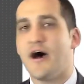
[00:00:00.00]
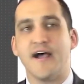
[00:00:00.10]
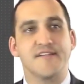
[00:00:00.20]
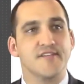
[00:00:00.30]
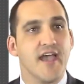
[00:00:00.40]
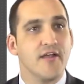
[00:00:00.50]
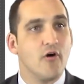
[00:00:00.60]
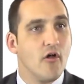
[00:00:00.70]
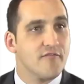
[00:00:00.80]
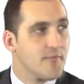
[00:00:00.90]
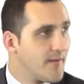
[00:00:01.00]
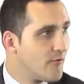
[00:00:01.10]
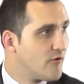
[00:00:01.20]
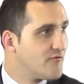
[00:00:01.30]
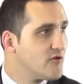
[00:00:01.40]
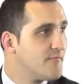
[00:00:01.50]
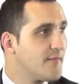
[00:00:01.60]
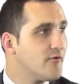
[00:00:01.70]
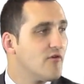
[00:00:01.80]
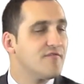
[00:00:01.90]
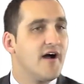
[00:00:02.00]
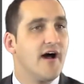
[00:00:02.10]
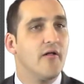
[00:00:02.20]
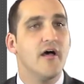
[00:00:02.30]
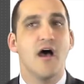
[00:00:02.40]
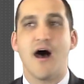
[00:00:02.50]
I scan all of the people who viewed my profile.